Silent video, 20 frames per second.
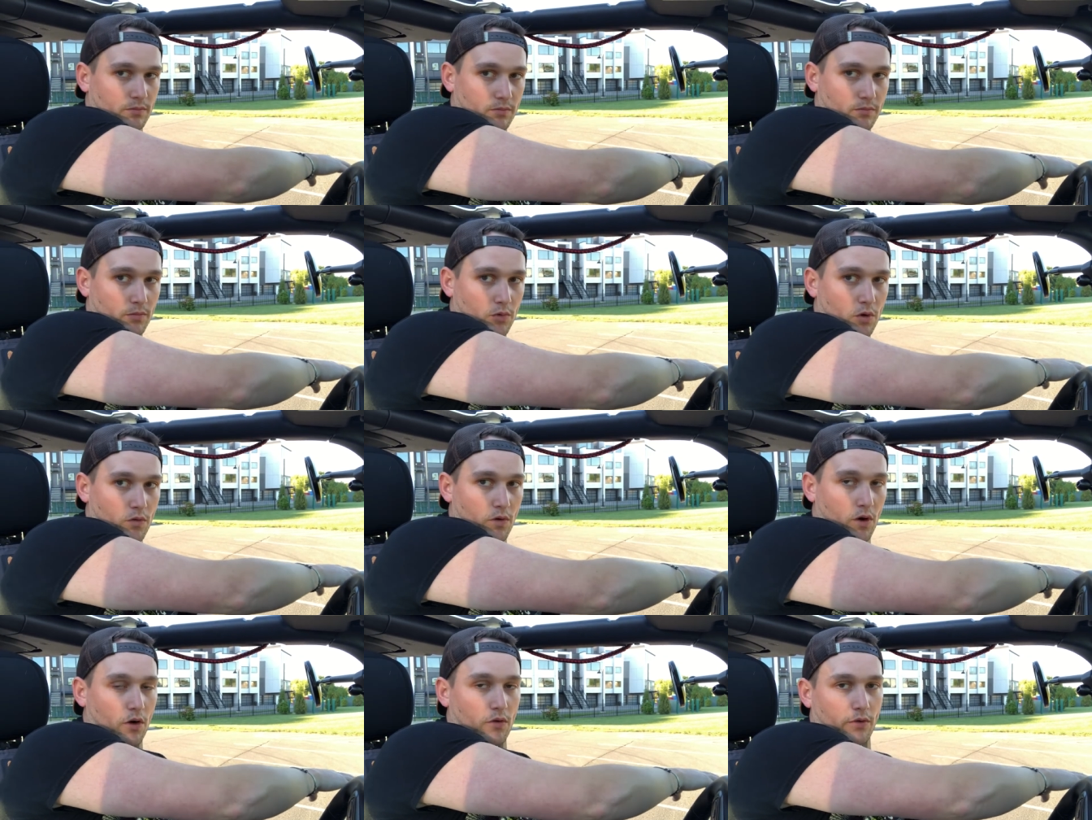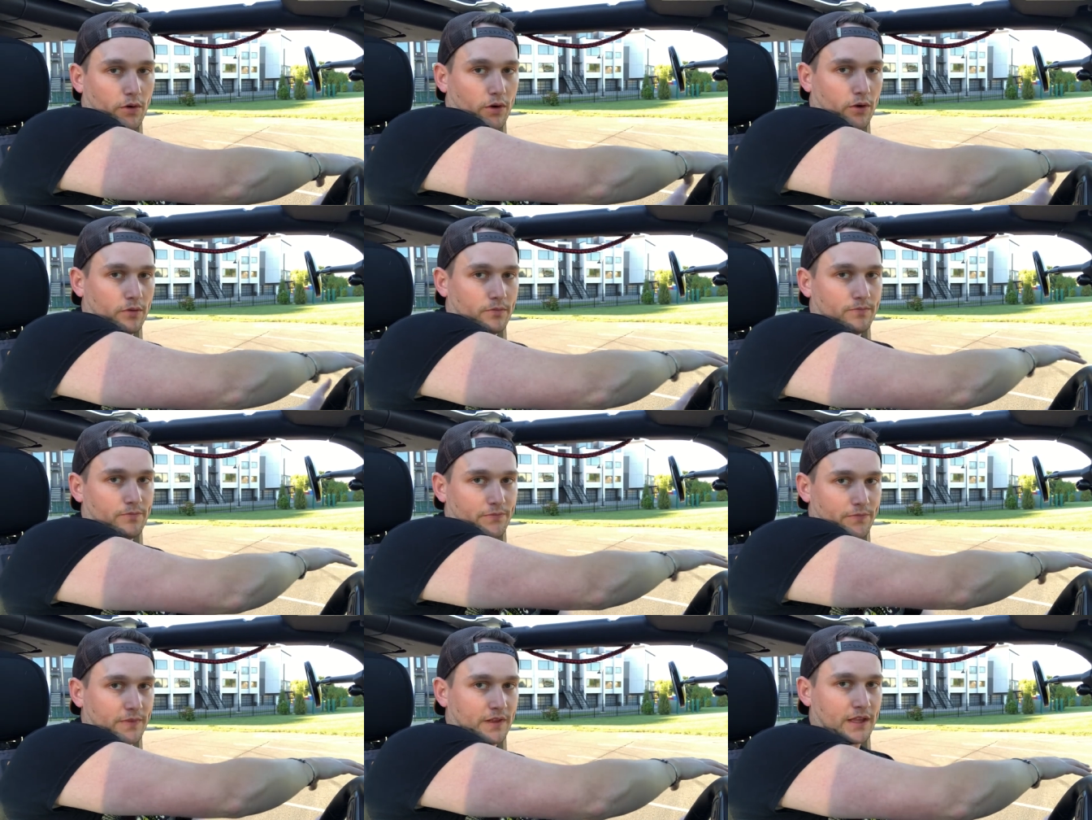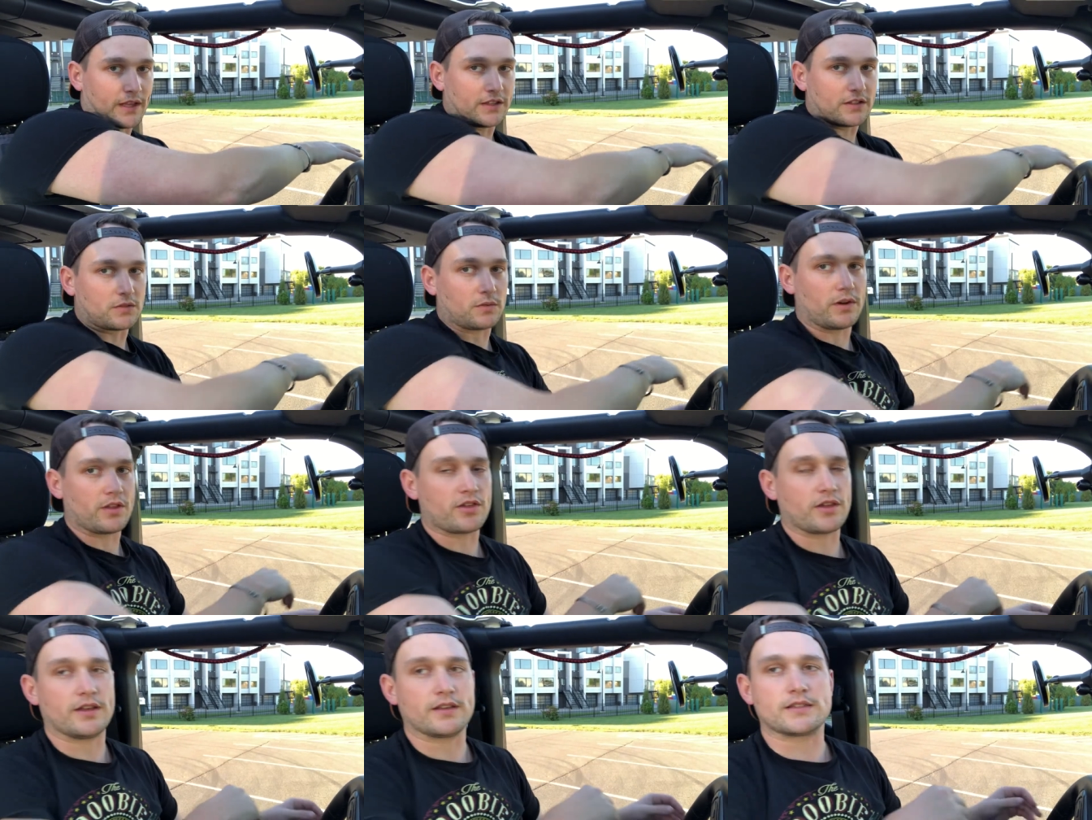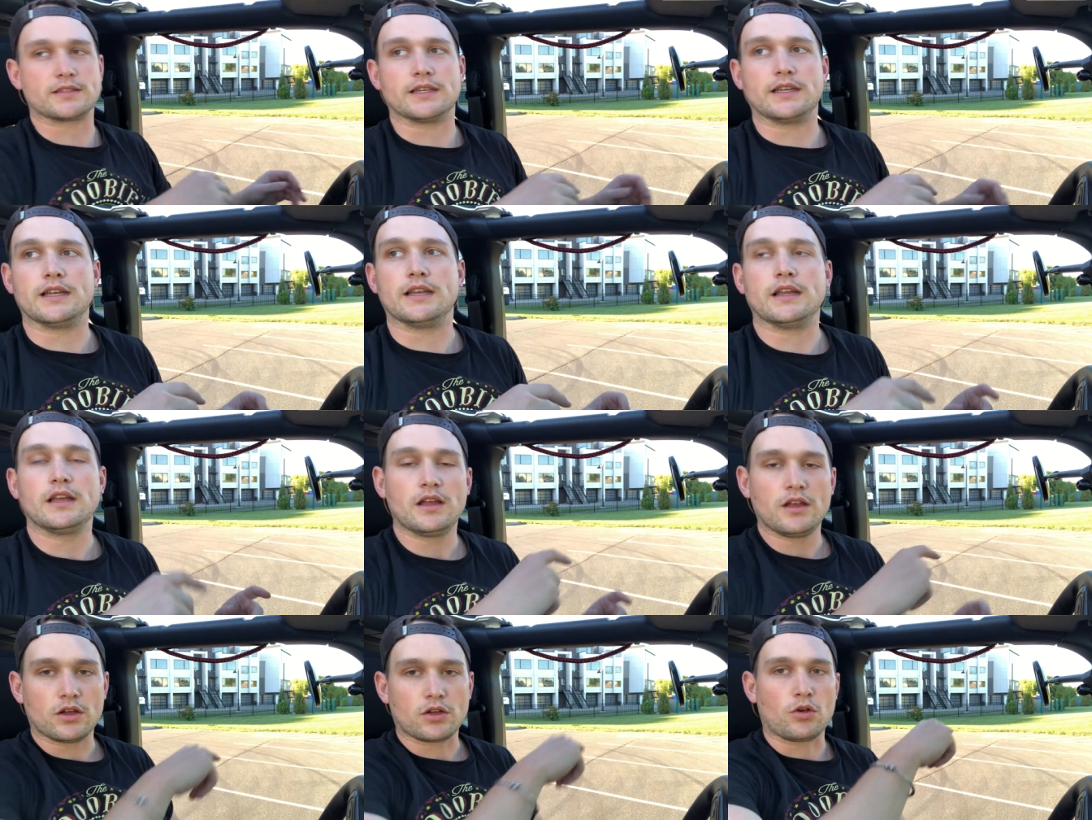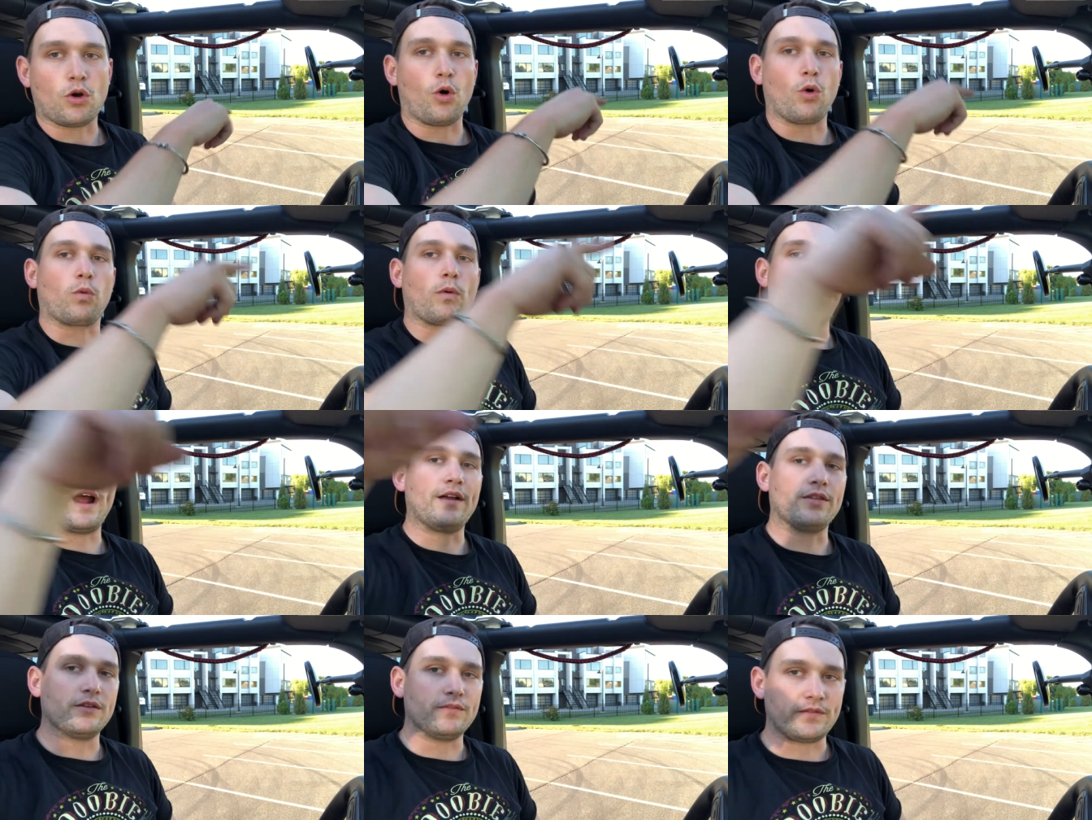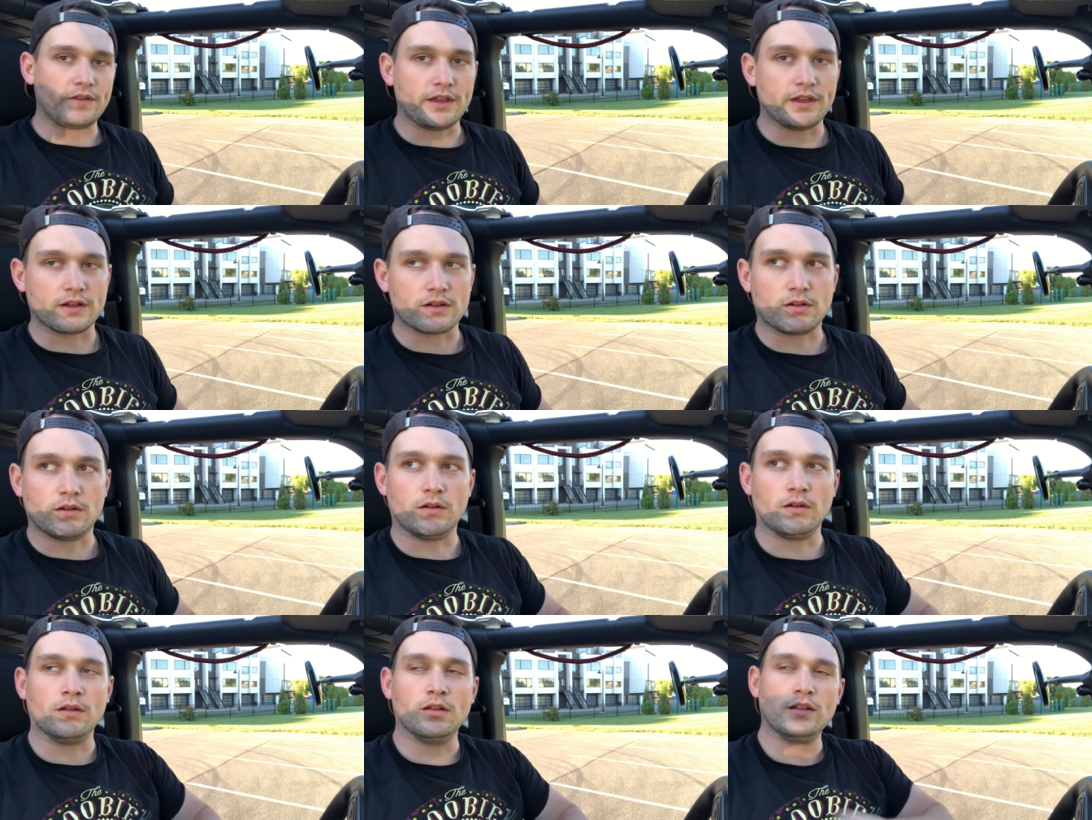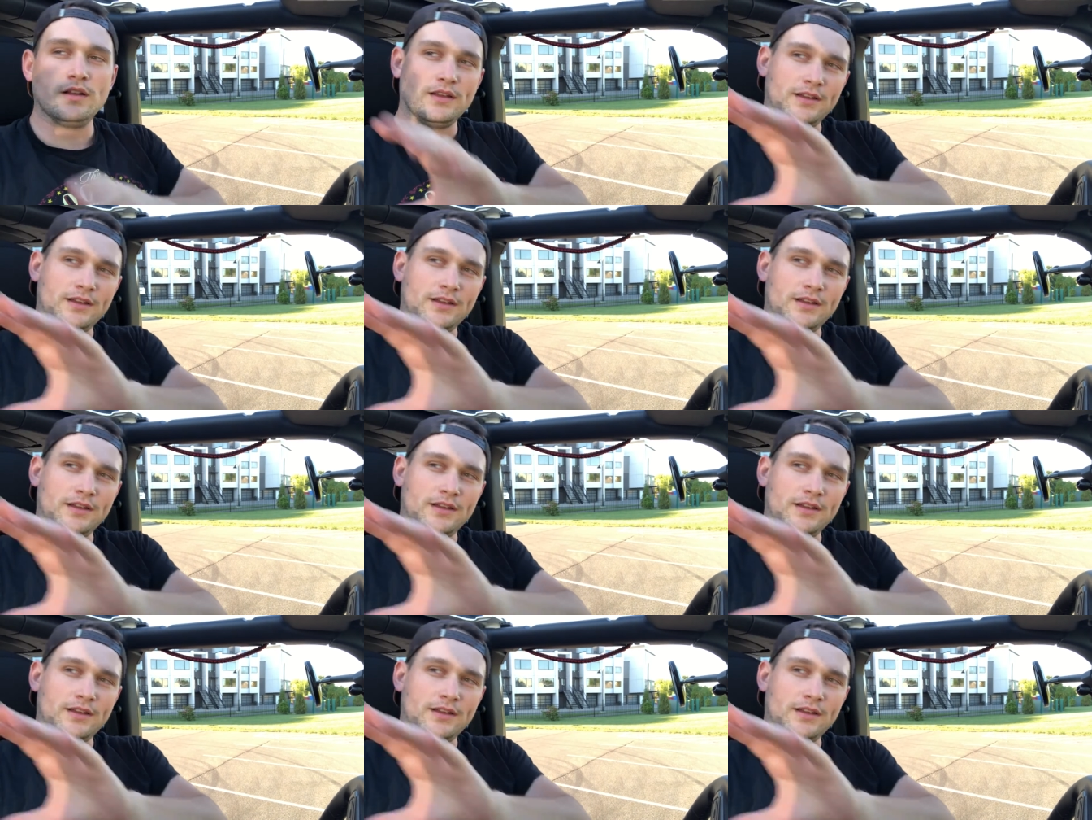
move over, get this one adjusted, go around the vehicle,